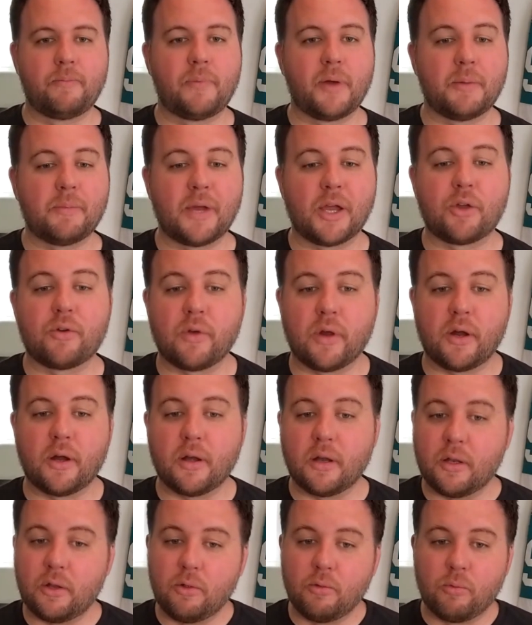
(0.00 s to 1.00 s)
Mike Greer,
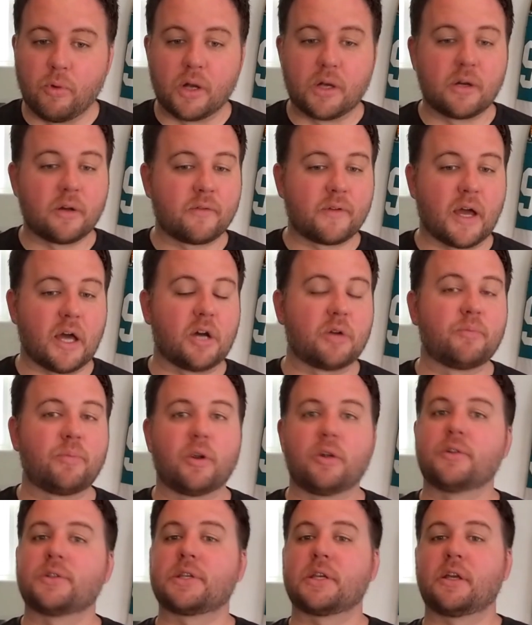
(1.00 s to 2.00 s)
and you wonder if Kyle
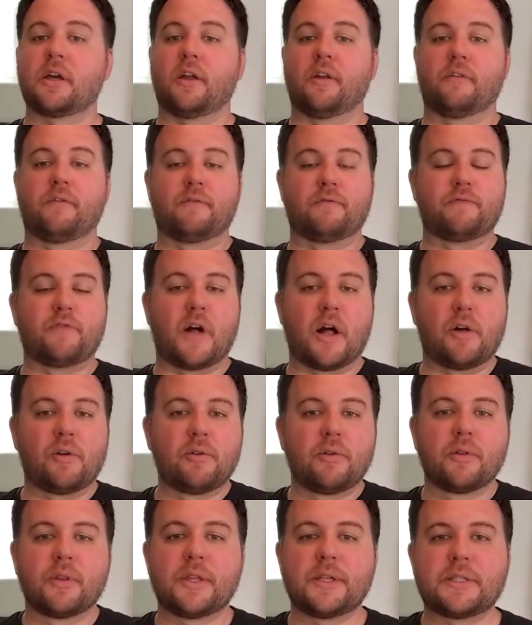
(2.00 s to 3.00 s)
Burroughs can kind of
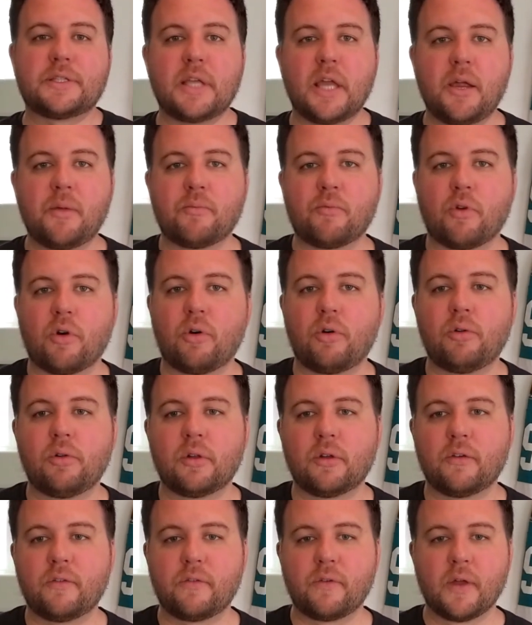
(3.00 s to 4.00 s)
follow the same role
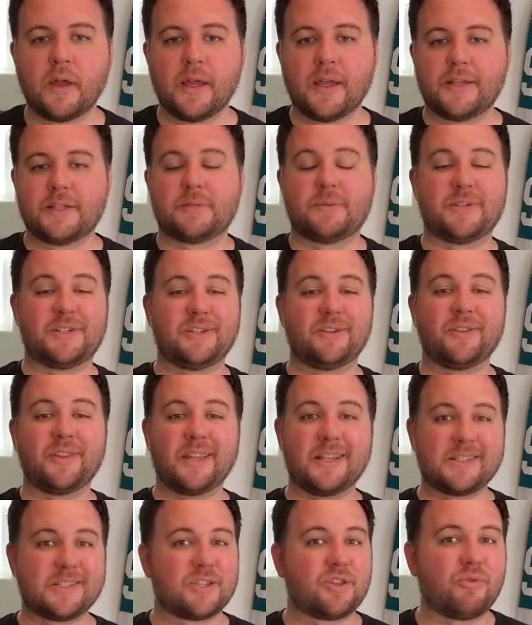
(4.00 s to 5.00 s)
of, especially on
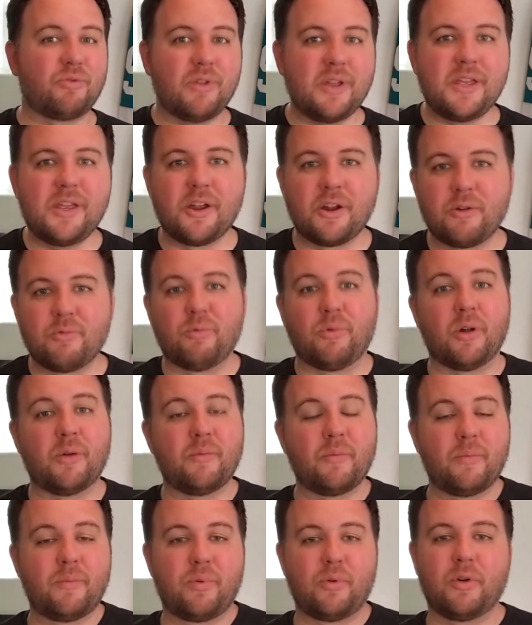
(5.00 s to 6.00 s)
this three-year,
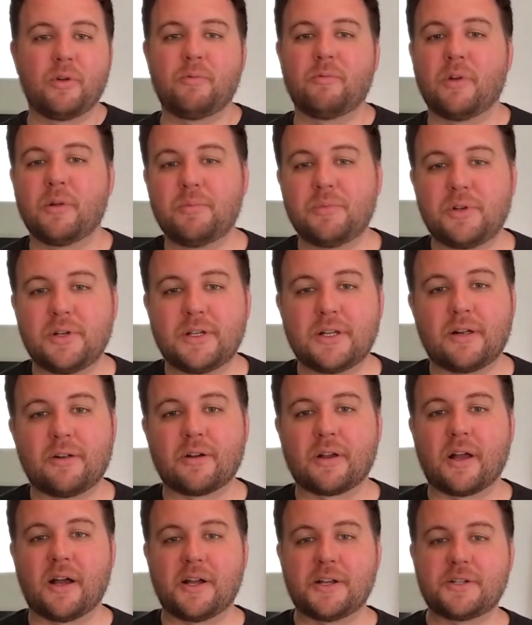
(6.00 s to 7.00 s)
$1.1 million
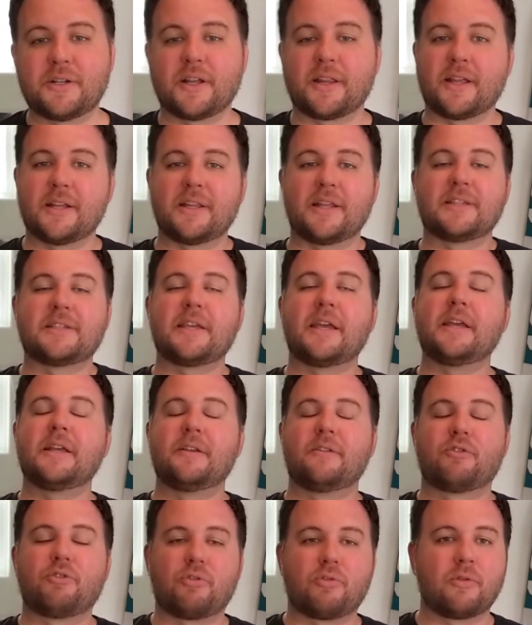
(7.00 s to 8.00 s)
contract. That's a,
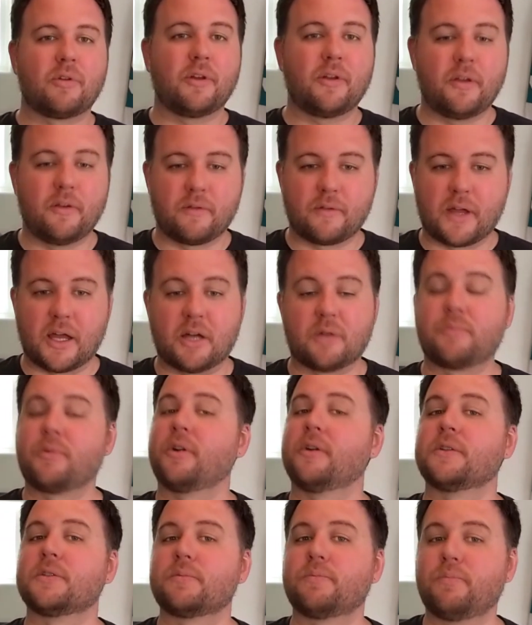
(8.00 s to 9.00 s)
if Kyle
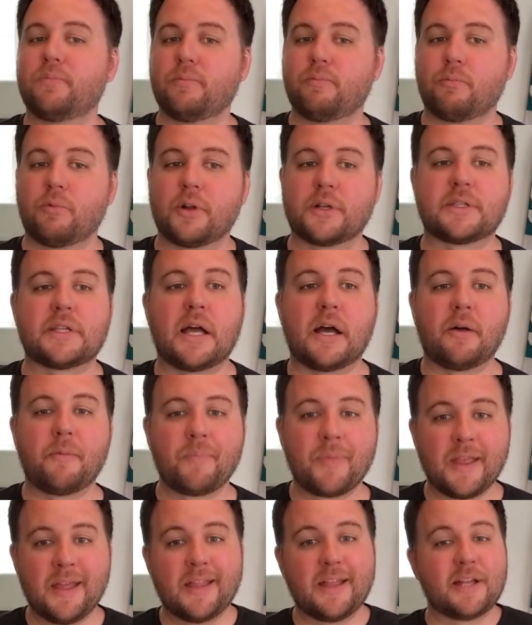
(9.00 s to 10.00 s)
Burroughs works
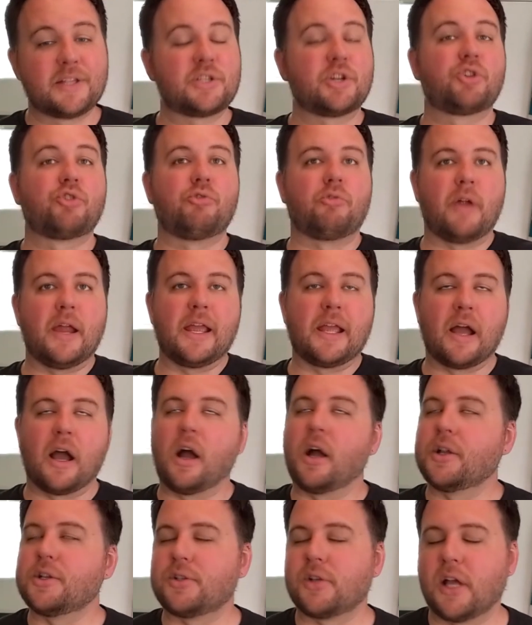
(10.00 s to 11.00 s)
out, that's a great
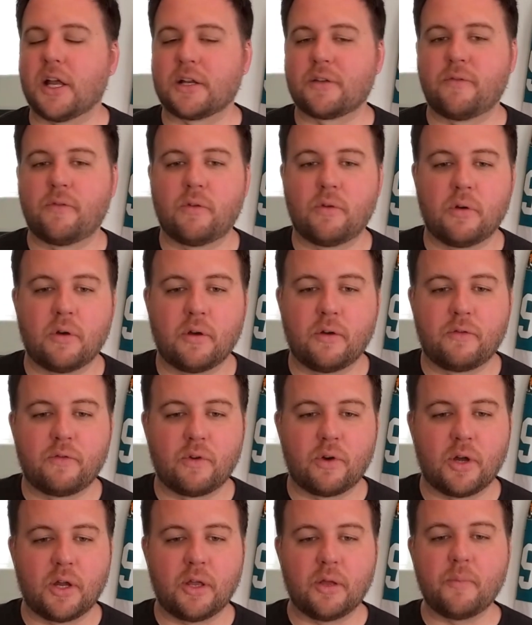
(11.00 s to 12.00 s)
contract for
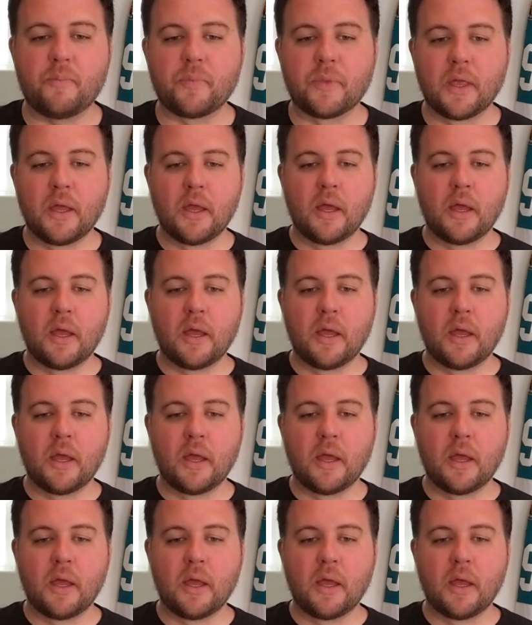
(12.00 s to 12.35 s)
him.